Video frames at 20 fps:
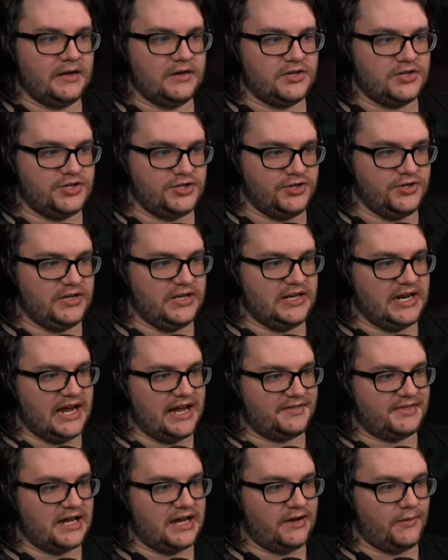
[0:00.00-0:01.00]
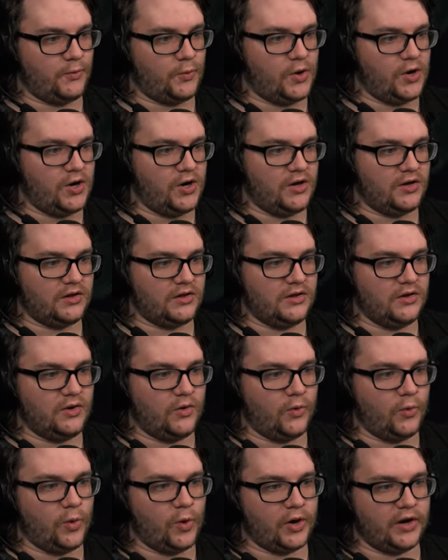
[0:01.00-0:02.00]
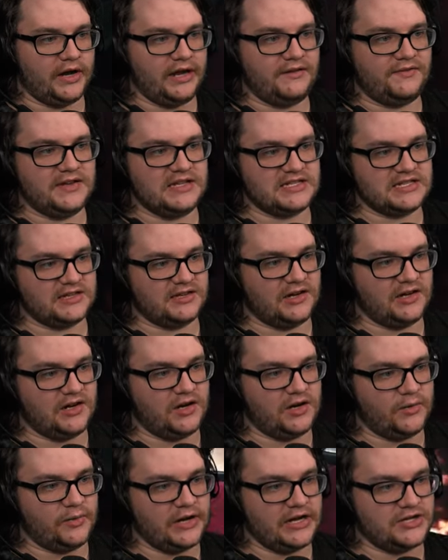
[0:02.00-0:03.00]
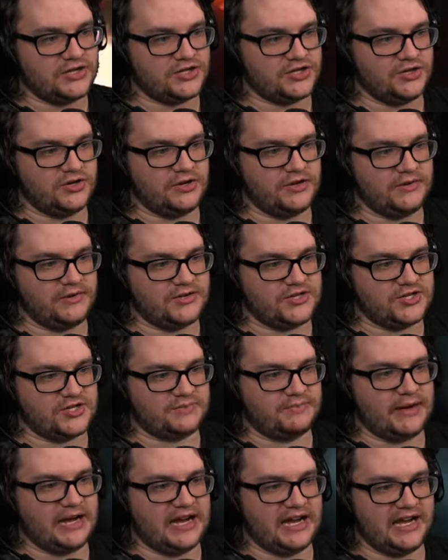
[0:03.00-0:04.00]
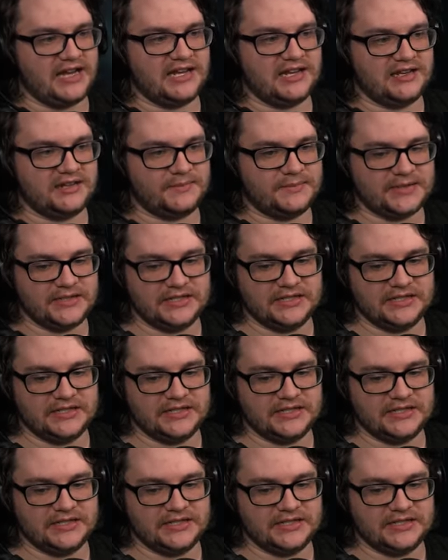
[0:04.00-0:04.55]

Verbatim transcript: Shoot it at that wall or if he's in the hallway, shoot it just behind him